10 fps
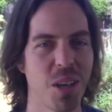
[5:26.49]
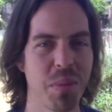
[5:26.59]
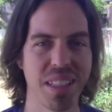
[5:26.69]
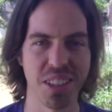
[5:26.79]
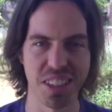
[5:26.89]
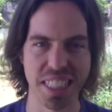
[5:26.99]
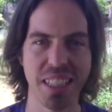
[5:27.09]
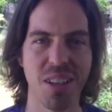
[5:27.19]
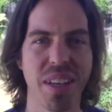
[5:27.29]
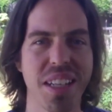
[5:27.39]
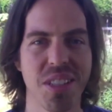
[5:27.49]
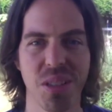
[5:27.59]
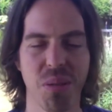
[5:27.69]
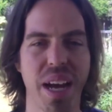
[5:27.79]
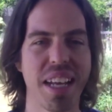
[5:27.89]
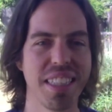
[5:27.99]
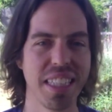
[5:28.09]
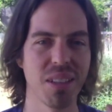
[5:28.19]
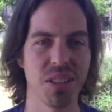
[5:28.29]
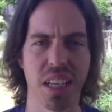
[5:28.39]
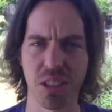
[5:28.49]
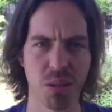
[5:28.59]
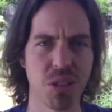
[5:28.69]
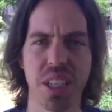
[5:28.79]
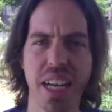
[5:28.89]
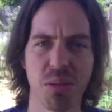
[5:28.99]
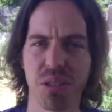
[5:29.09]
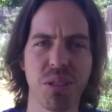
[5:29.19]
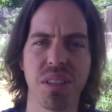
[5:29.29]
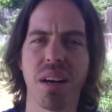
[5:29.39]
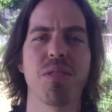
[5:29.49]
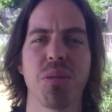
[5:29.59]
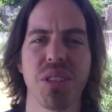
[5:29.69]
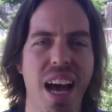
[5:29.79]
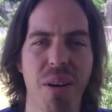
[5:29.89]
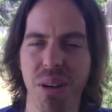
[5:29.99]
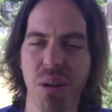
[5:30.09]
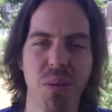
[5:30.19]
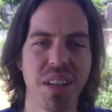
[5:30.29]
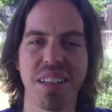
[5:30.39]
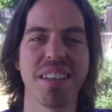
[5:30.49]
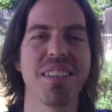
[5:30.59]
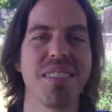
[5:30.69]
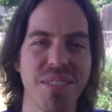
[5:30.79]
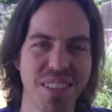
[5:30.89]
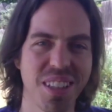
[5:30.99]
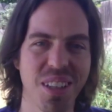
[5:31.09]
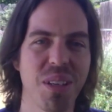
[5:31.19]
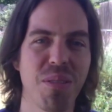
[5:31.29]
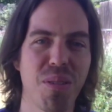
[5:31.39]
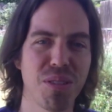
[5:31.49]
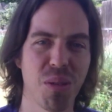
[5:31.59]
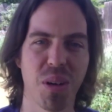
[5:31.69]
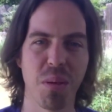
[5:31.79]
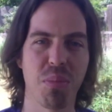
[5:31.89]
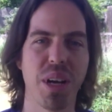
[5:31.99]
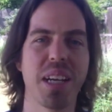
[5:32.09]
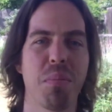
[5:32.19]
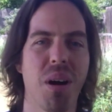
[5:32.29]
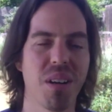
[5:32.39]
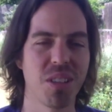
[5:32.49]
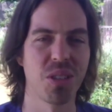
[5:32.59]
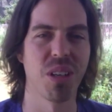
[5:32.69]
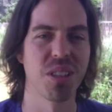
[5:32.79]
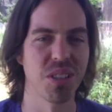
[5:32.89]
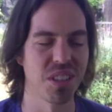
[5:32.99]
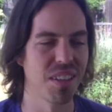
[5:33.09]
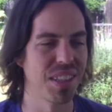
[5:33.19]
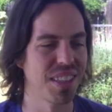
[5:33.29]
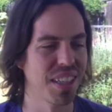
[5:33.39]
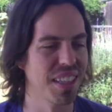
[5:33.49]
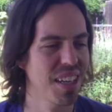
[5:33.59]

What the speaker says: because the ego gets in the way, and the ego says, don't change, we're too comfortable now, we don't want to break apart our structures and everything.